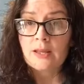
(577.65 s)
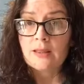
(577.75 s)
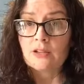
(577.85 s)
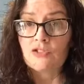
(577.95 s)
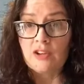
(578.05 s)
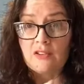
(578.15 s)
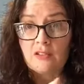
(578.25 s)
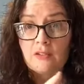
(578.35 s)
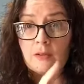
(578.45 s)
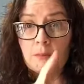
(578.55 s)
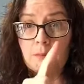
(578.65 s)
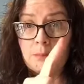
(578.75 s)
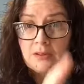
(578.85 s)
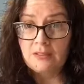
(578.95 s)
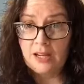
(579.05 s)
that Jesus
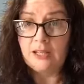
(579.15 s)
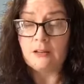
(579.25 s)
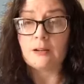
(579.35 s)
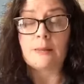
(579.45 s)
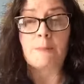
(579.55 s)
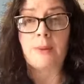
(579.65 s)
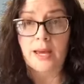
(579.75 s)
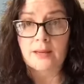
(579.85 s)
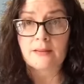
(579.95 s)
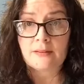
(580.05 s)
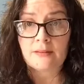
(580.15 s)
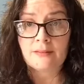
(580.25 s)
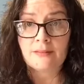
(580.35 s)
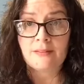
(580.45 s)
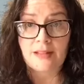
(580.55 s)
particularly picked
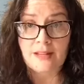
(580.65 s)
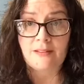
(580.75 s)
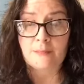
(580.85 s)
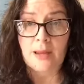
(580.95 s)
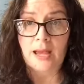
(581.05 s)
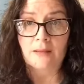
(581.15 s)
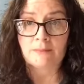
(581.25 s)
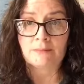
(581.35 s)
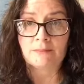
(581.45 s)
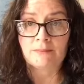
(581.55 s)
these men.